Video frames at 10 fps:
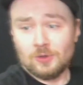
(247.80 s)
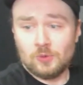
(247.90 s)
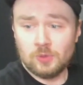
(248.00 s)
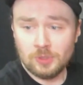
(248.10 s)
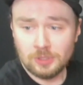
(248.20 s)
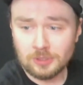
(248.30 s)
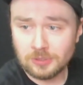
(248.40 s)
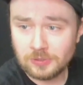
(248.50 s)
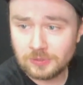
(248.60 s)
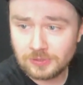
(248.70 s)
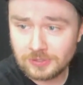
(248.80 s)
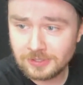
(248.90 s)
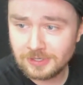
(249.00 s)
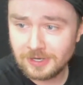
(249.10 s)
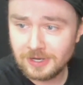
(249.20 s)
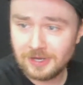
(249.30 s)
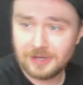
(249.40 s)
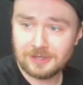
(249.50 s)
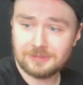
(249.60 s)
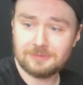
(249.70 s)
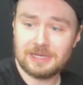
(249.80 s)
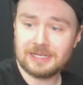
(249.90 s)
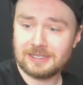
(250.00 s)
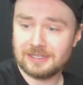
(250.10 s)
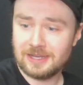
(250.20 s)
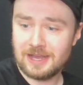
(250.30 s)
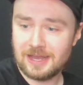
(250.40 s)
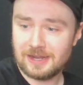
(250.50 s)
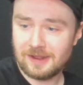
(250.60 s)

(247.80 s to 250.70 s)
Whew. Oh my god.